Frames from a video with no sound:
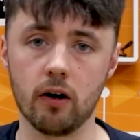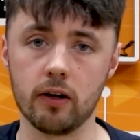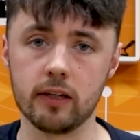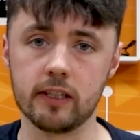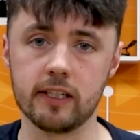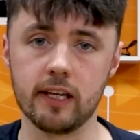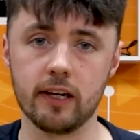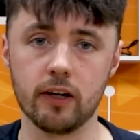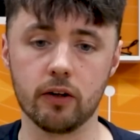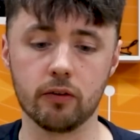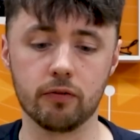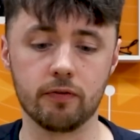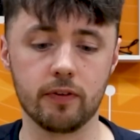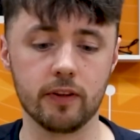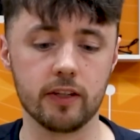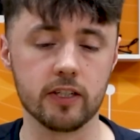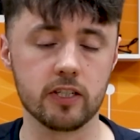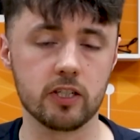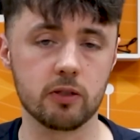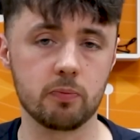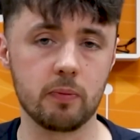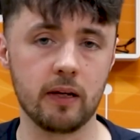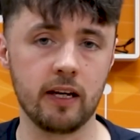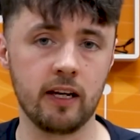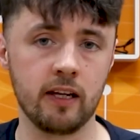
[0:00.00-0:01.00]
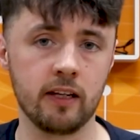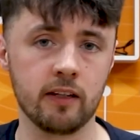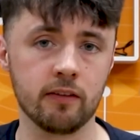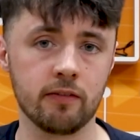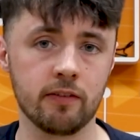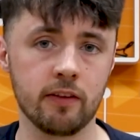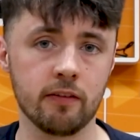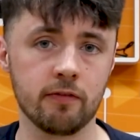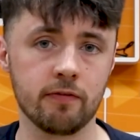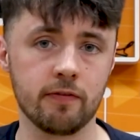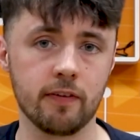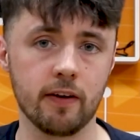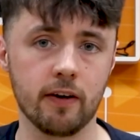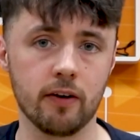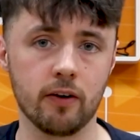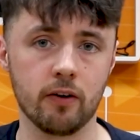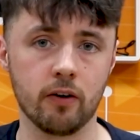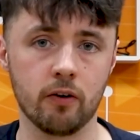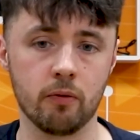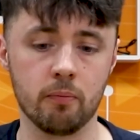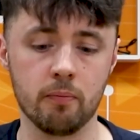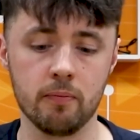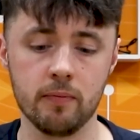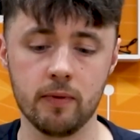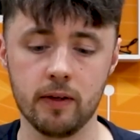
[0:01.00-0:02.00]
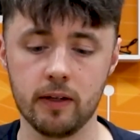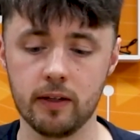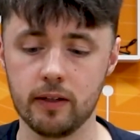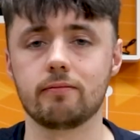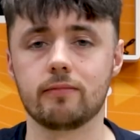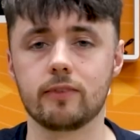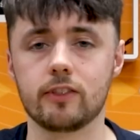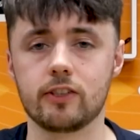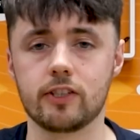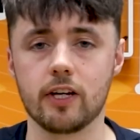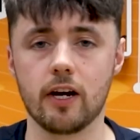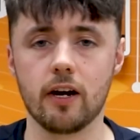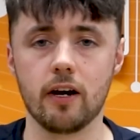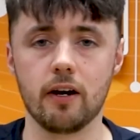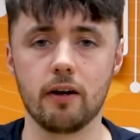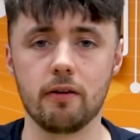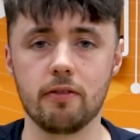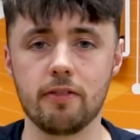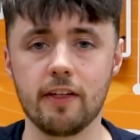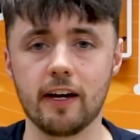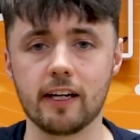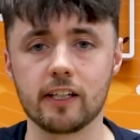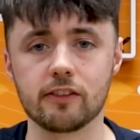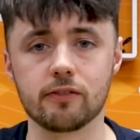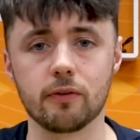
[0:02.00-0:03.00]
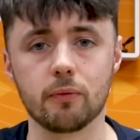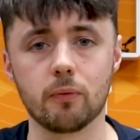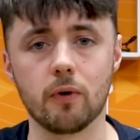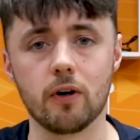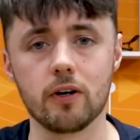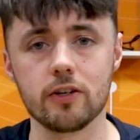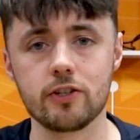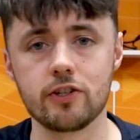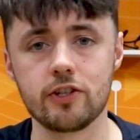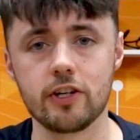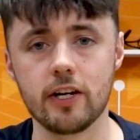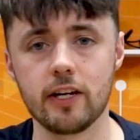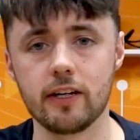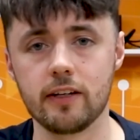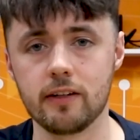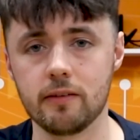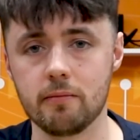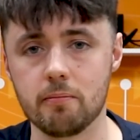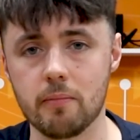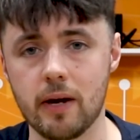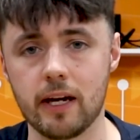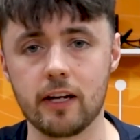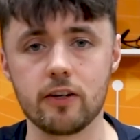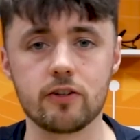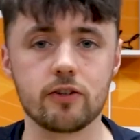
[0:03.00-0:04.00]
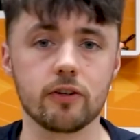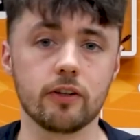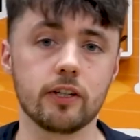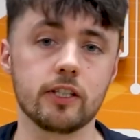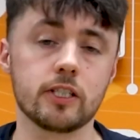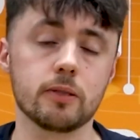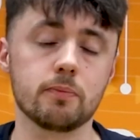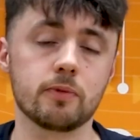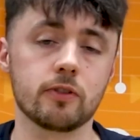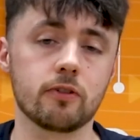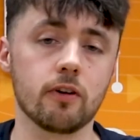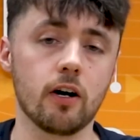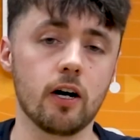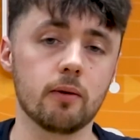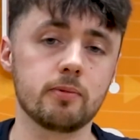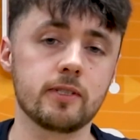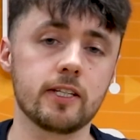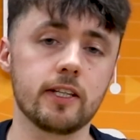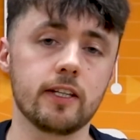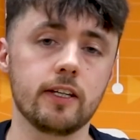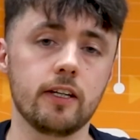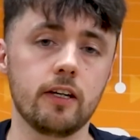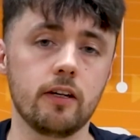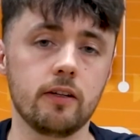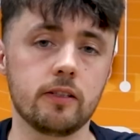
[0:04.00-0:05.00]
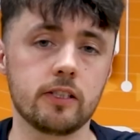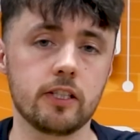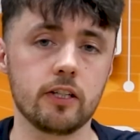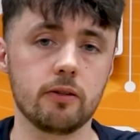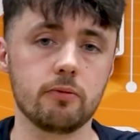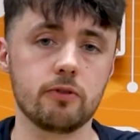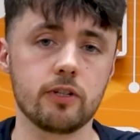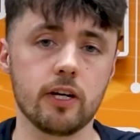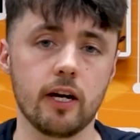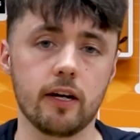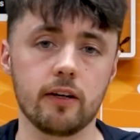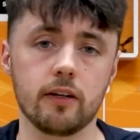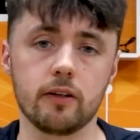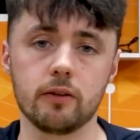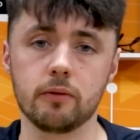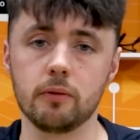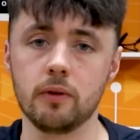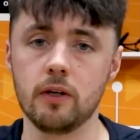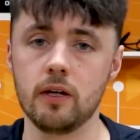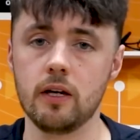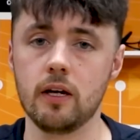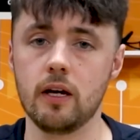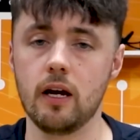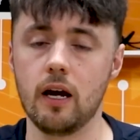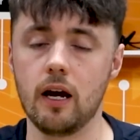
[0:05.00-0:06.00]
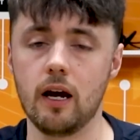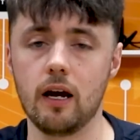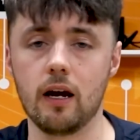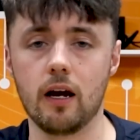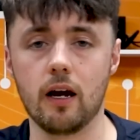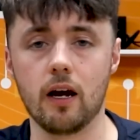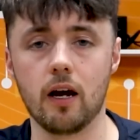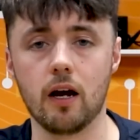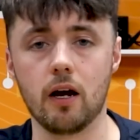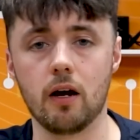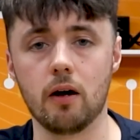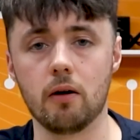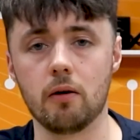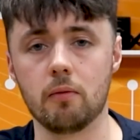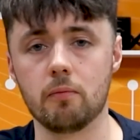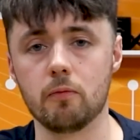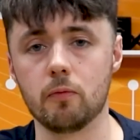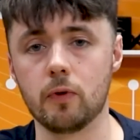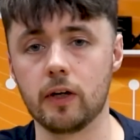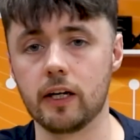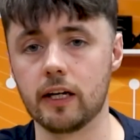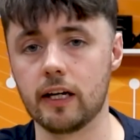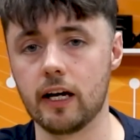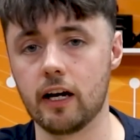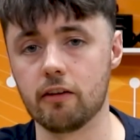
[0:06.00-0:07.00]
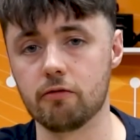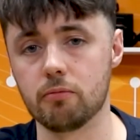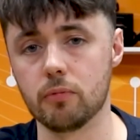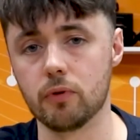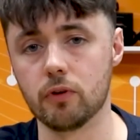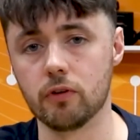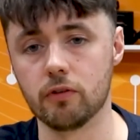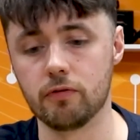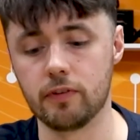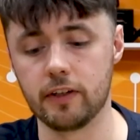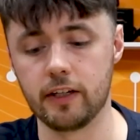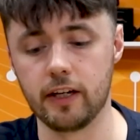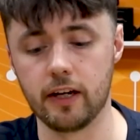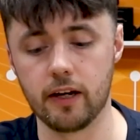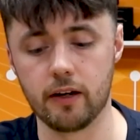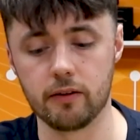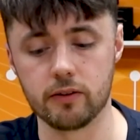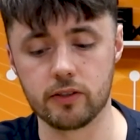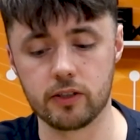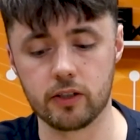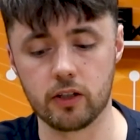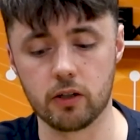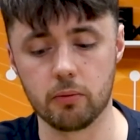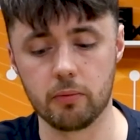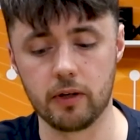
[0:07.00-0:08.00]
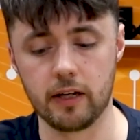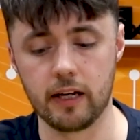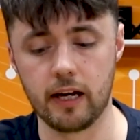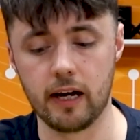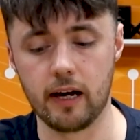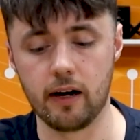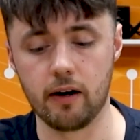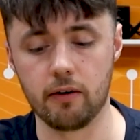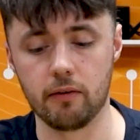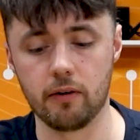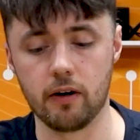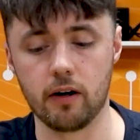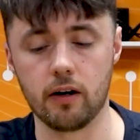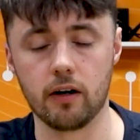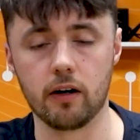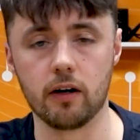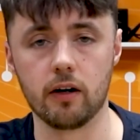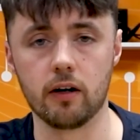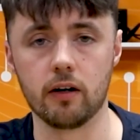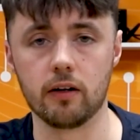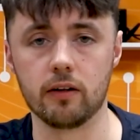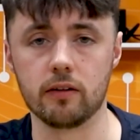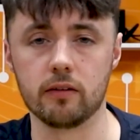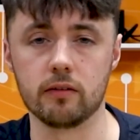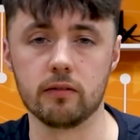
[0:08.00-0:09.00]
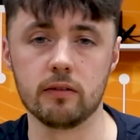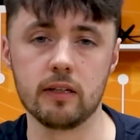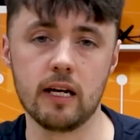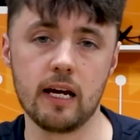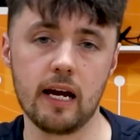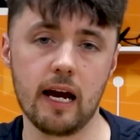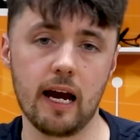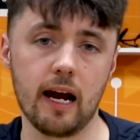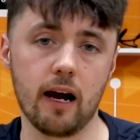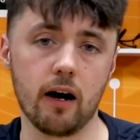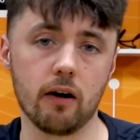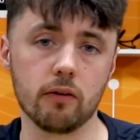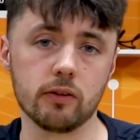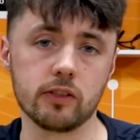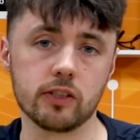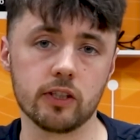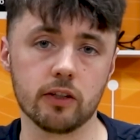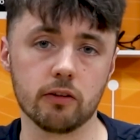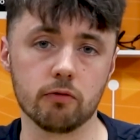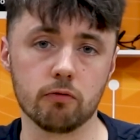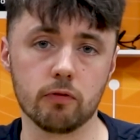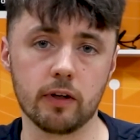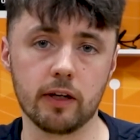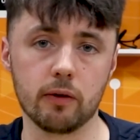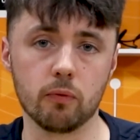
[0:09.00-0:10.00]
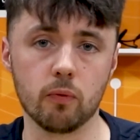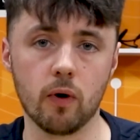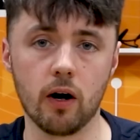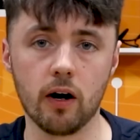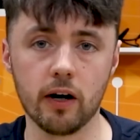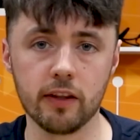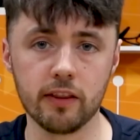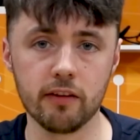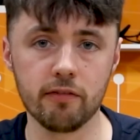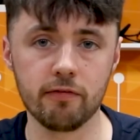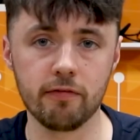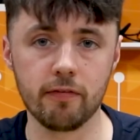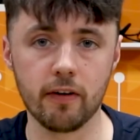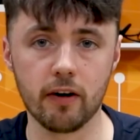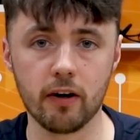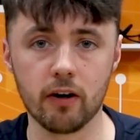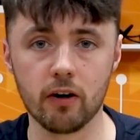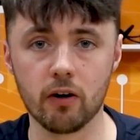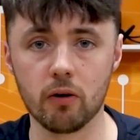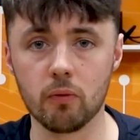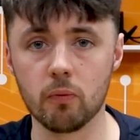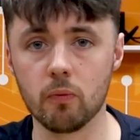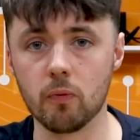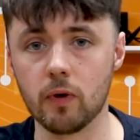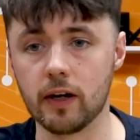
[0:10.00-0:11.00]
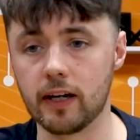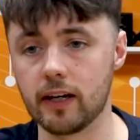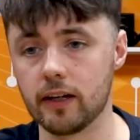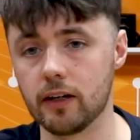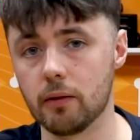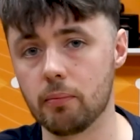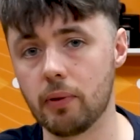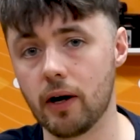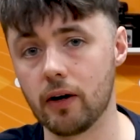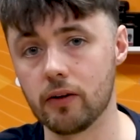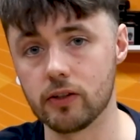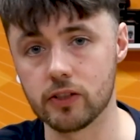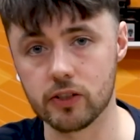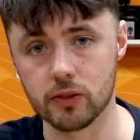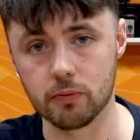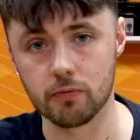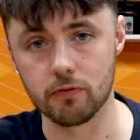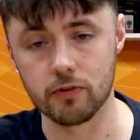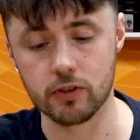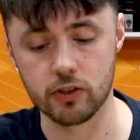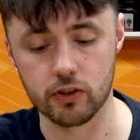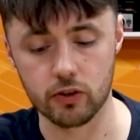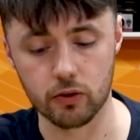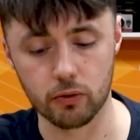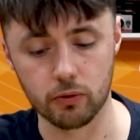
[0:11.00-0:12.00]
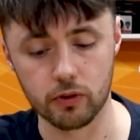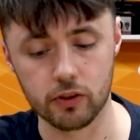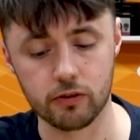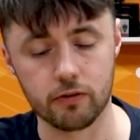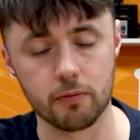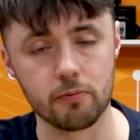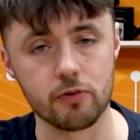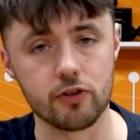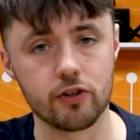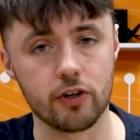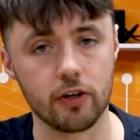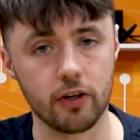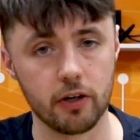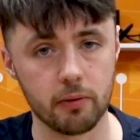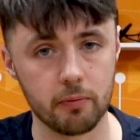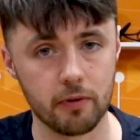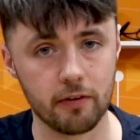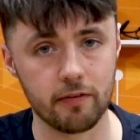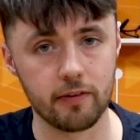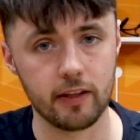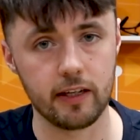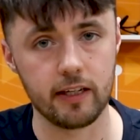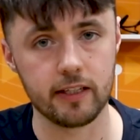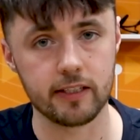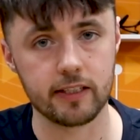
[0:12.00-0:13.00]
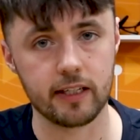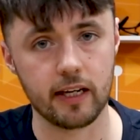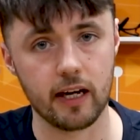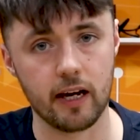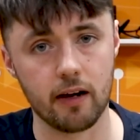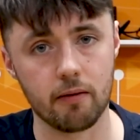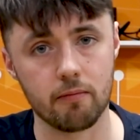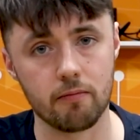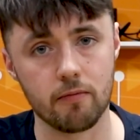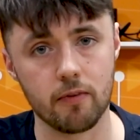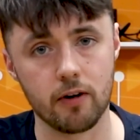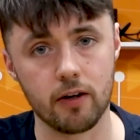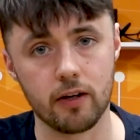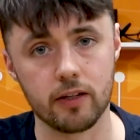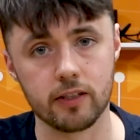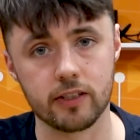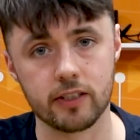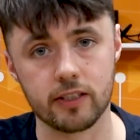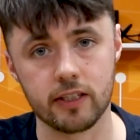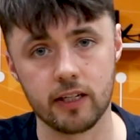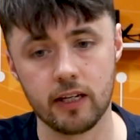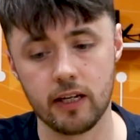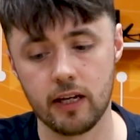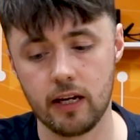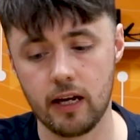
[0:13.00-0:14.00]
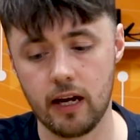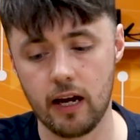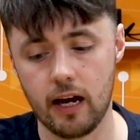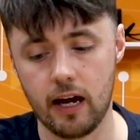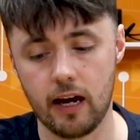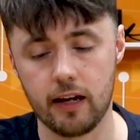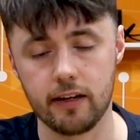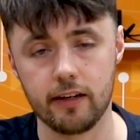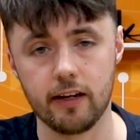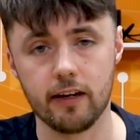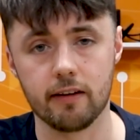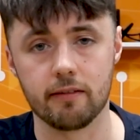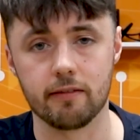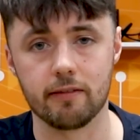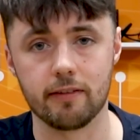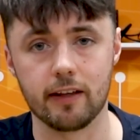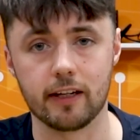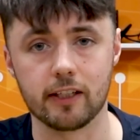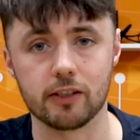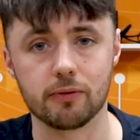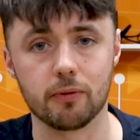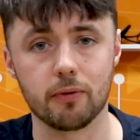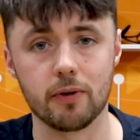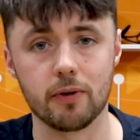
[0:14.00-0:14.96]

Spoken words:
ideal for the speed of the film. So thanks for watching. Make sure you subscribe to the YouTube channel. We're going to have more videos coming out on how to rewind the film. We're going to post some results from shooting with these cameras. And yeah, thanks for